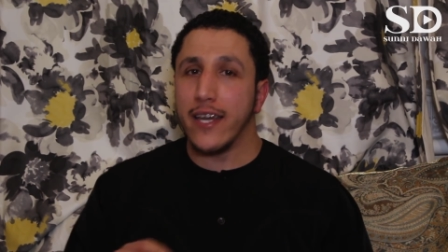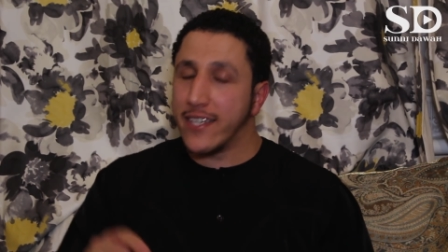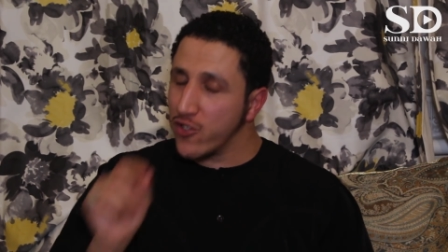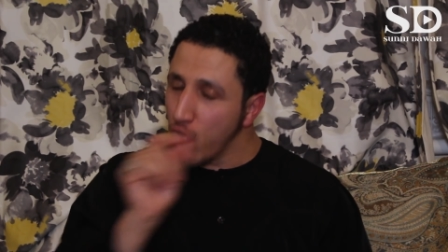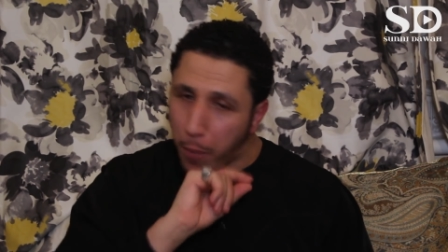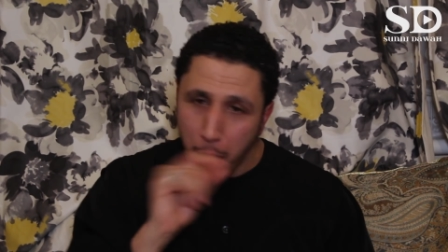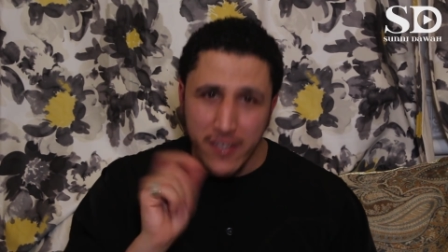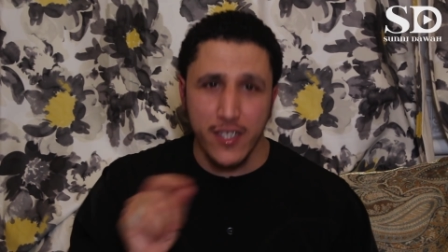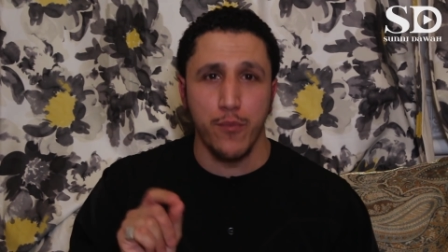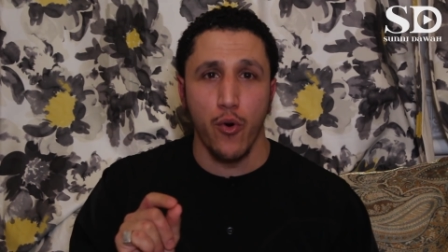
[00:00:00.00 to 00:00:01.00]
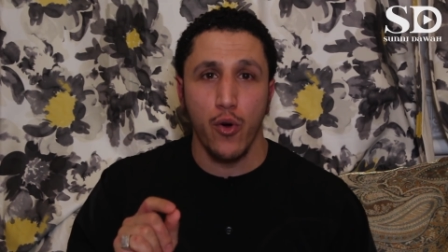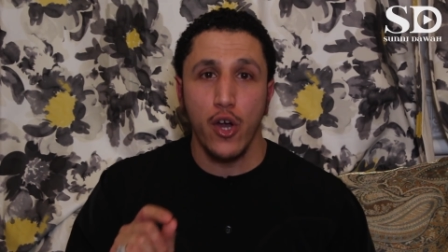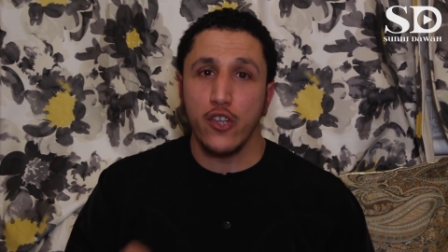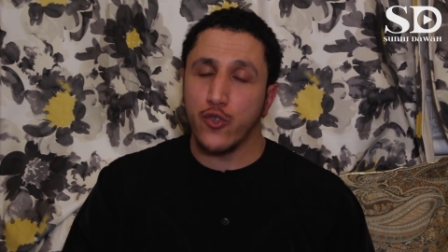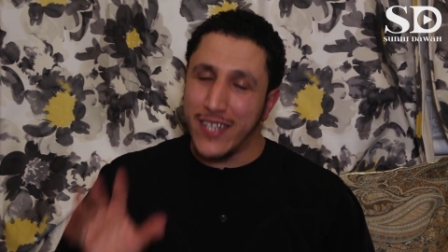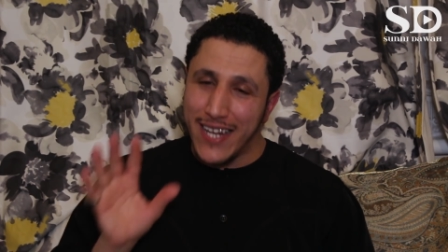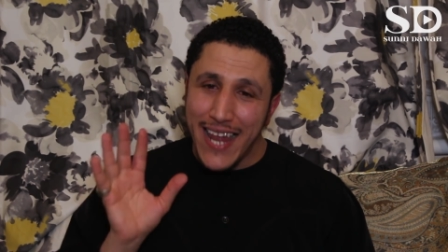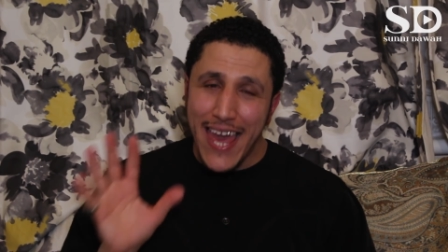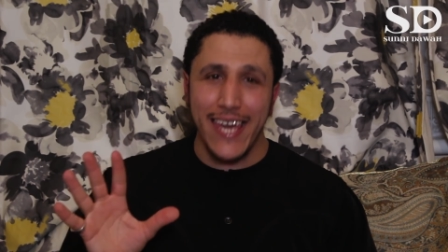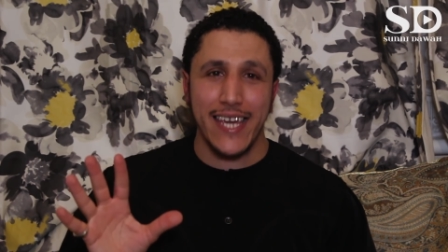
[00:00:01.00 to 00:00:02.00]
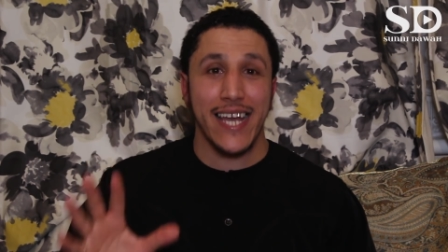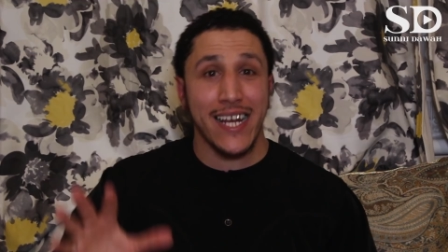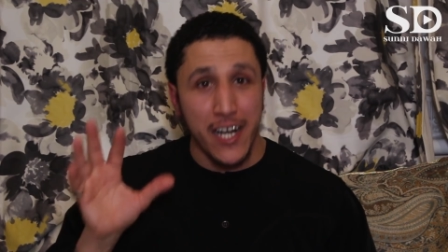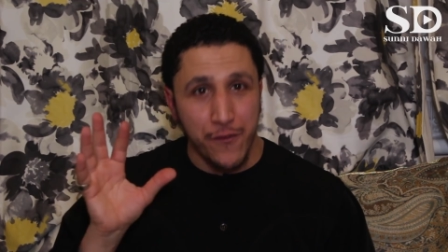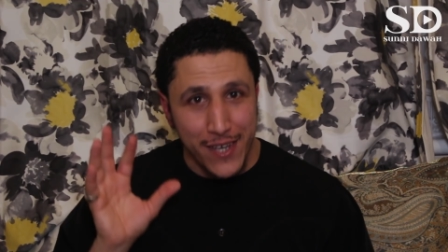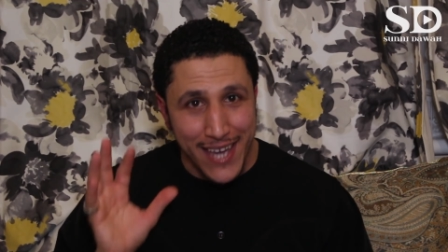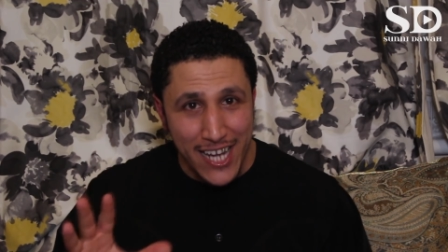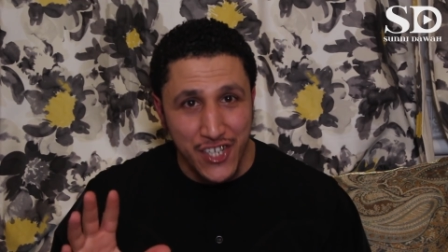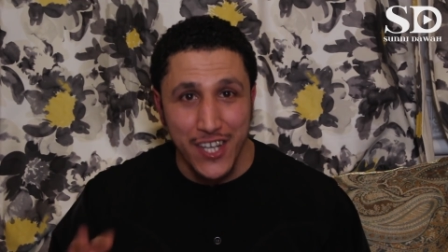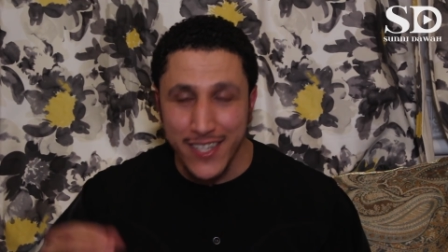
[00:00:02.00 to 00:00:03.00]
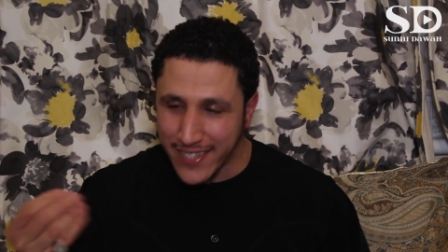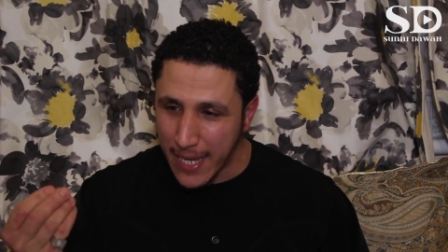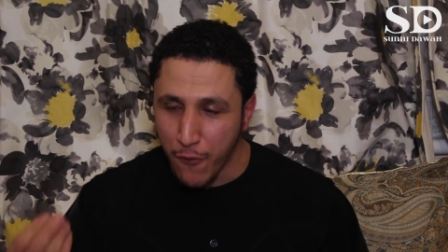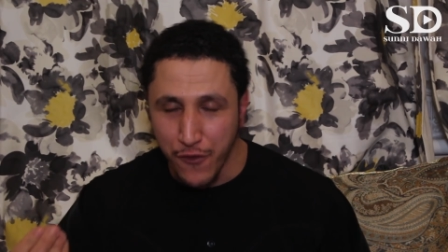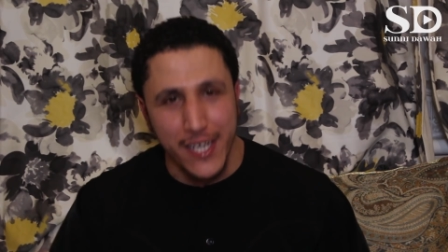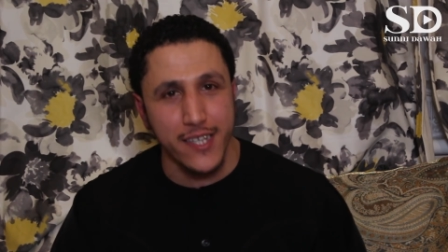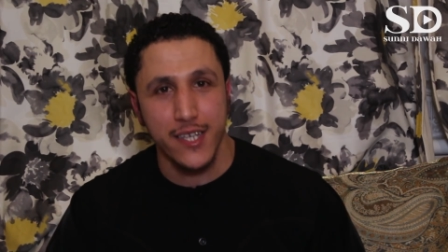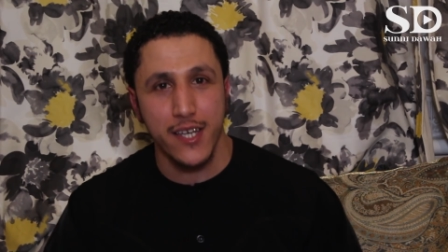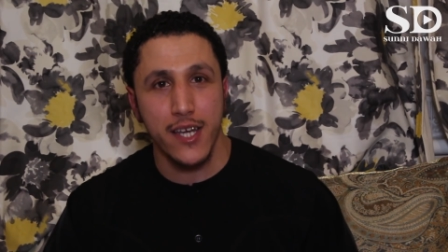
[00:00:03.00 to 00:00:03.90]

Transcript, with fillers: It is not permissible to delay the clarification in the time of need,